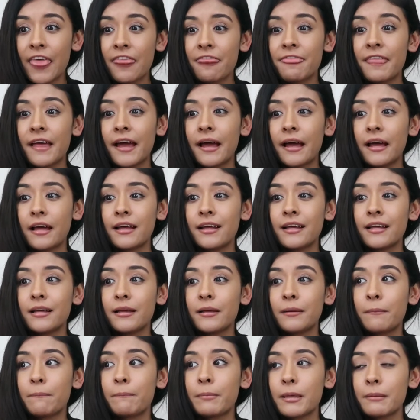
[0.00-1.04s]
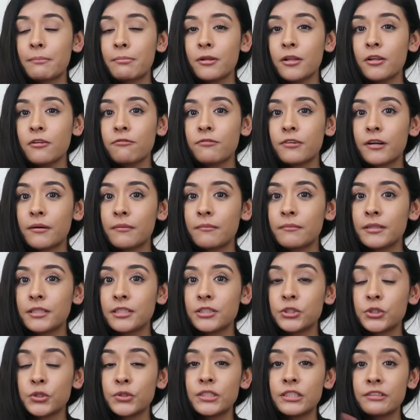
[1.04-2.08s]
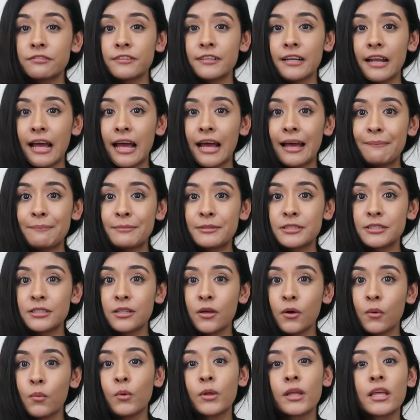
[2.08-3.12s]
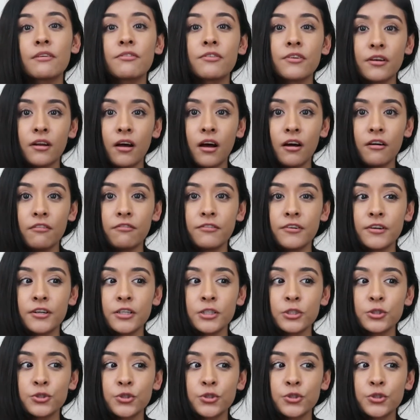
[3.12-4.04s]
that people from 2 different apps will give you an offer,